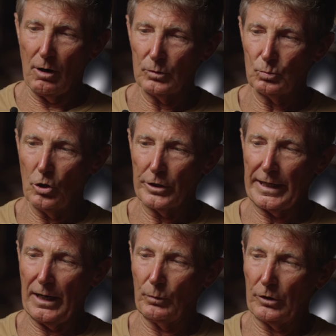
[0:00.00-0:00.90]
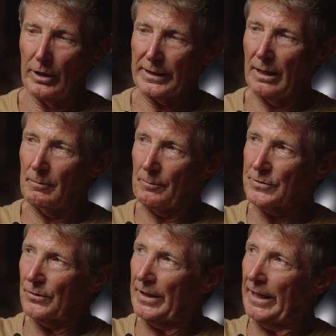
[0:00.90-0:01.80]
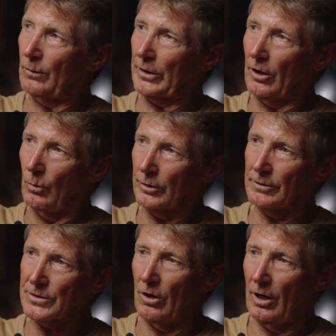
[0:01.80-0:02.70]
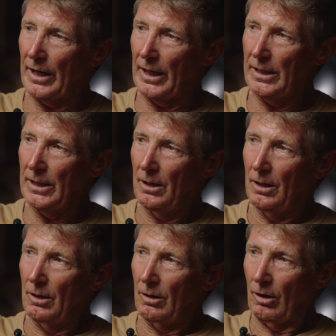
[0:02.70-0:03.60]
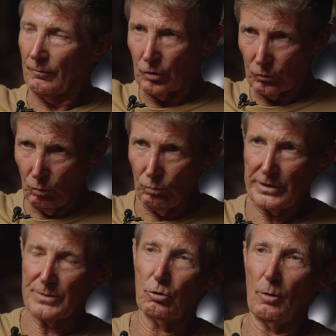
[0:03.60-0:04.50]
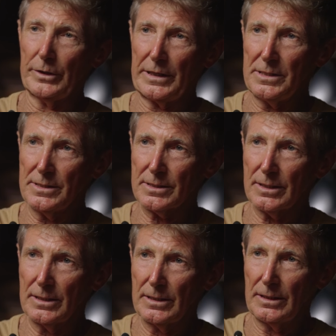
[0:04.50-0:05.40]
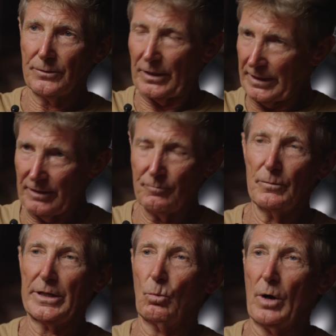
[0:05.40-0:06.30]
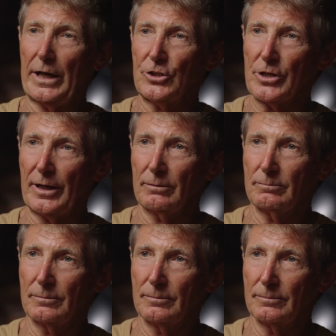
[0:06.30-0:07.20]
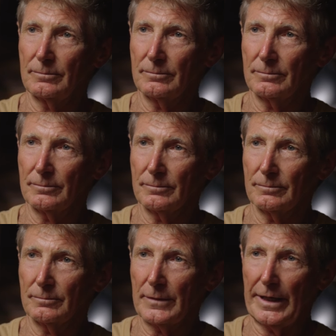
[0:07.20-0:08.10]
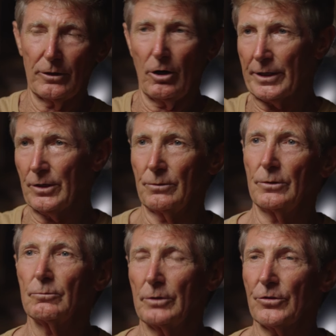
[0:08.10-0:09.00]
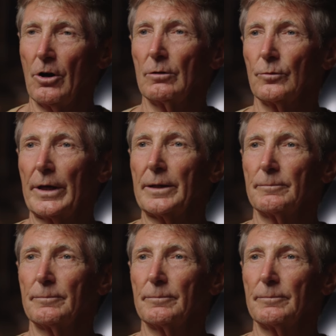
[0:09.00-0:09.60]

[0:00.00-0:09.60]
work out, when I come up to there, when I want to retire, I've got all these properties that are giving me a wage now. And I can retire off that.